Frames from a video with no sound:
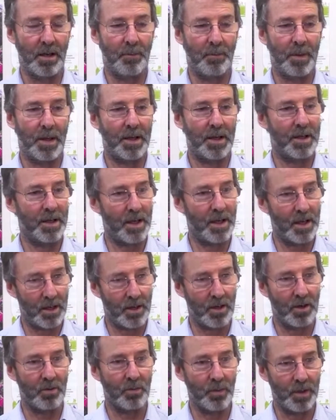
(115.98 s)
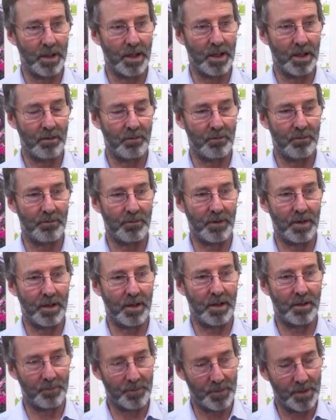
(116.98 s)
But now we have
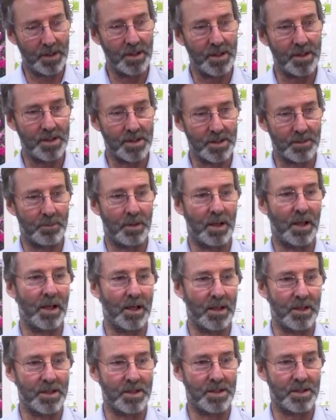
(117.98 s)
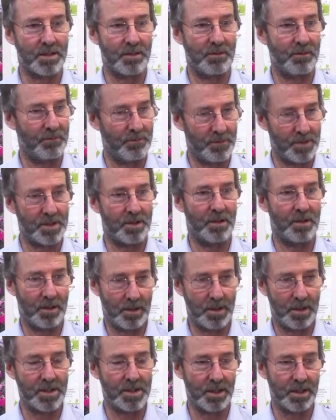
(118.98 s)
these plans
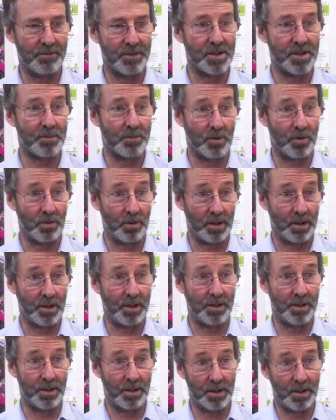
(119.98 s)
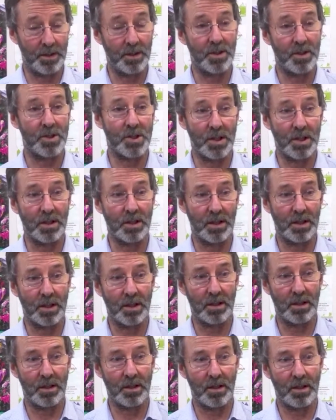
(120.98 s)
easily visible in the shared
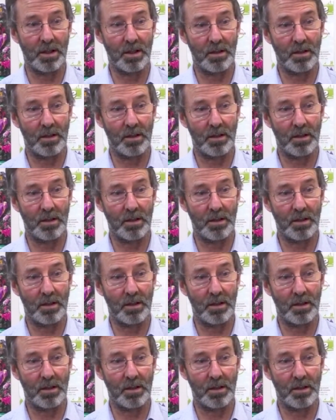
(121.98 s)
care